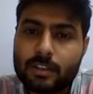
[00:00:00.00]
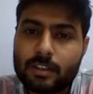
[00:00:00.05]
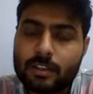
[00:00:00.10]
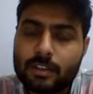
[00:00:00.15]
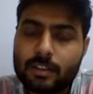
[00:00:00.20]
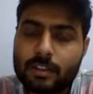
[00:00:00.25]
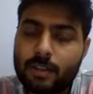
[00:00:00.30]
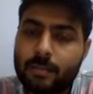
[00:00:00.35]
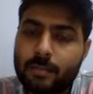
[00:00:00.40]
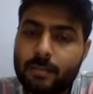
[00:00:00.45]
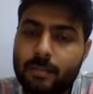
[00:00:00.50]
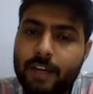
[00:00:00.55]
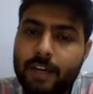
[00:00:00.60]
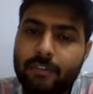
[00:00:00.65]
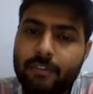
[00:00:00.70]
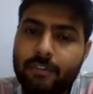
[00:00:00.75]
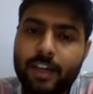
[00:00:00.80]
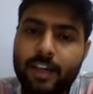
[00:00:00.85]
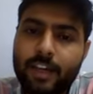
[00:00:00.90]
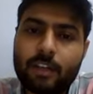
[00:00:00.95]
some
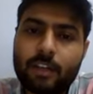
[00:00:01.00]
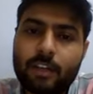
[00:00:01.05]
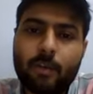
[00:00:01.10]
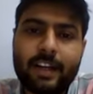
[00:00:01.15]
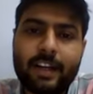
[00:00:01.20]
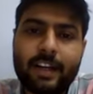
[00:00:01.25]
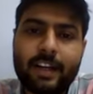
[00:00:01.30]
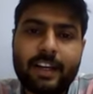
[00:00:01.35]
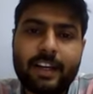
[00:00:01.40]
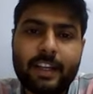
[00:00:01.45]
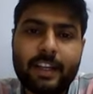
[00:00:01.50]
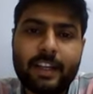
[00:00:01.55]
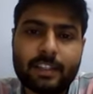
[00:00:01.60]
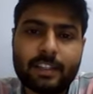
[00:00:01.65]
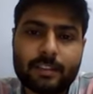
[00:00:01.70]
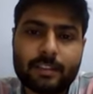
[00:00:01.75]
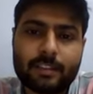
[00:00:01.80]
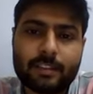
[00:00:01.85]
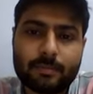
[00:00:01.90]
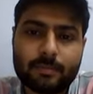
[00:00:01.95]
different
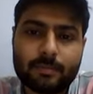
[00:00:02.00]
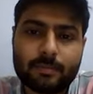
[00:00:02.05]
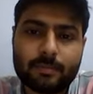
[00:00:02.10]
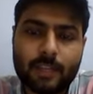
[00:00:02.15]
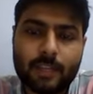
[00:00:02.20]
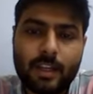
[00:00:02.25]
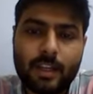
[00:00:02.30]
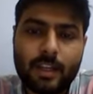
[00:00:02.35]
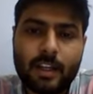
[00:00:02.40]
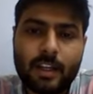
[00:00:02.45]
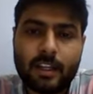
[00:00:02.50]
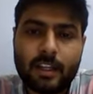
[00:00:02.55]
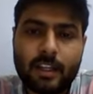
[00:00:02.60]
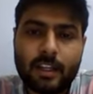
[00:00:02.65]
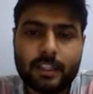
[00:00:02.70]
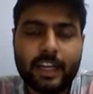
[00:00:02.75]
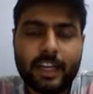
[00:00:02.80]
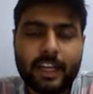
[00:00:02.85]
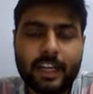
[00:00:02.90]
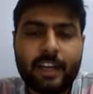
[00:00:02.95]
quantities.
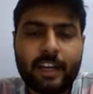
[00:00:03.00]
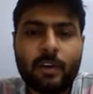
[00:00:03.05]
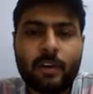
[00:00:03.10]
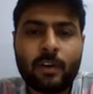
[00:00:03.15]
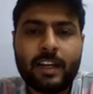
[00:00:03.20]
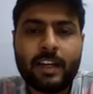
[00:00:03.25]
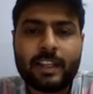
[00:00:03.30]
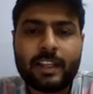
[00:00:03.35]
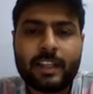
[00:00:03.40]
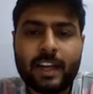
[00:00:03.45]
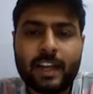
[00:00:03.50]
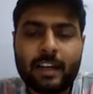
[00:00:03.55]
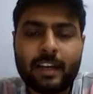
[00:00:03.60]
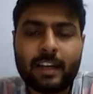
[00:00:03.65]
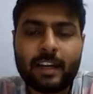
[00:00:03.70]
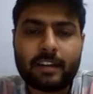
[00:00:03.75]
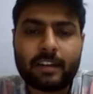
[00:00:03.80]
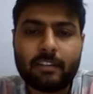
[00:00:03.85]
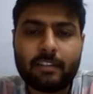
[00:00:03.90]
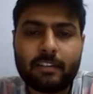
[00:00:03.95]
Then and only
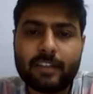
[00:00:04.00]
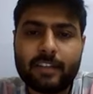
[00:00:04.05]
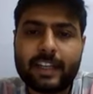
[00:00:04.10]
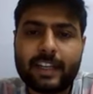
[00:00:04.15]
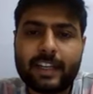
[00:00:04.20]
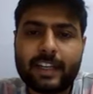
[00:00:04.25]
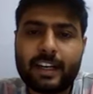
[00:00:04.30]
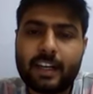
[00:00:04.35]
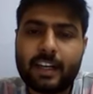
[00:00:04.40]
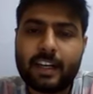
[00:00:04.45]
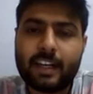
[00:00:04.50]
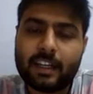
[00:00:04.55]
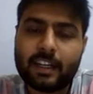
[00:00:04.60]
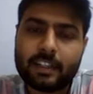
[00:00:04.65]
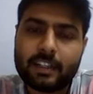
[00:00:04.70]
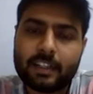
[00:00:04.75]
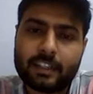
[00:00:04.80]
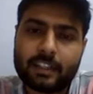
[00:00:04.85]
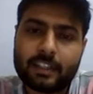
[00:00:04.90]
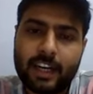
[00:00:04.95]
then we can
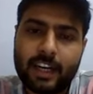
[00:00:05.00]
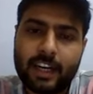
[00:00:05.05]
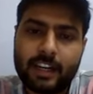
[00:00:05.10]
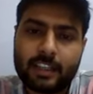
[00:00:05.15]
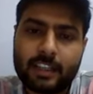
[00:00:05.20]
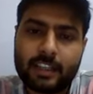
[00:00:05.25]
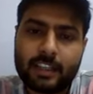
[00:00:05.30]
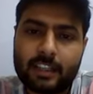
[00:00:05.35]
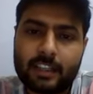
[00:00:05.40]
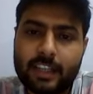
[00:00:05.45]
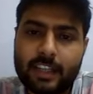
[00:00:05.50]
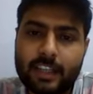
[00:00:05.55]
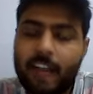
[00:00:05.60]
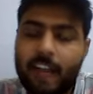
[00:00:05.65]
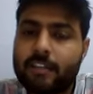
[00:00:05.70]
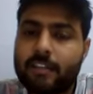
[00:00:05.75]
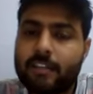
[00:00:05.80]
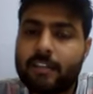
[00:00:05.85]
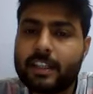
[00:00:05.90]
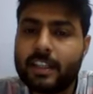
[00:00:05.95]
understand
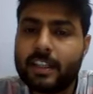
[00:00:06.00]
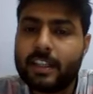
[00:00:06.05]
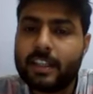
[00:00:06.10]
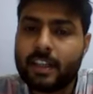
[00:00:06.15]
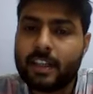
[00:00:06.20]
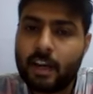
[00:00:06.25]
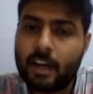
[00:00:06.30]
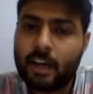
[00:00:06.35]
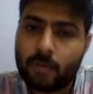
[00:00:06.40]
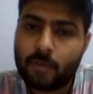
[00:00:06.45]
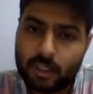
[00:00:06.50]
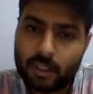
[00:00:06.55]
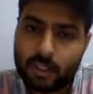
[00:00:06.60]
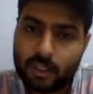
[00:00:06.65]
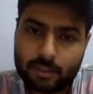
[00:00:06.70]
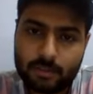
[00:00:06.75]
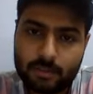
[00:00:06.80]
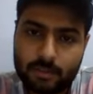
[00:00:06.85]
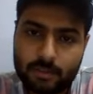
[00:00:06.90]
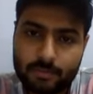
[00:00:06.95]
everything around
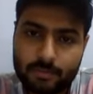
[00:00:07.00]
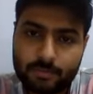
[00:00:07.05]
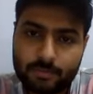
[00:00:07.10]
us.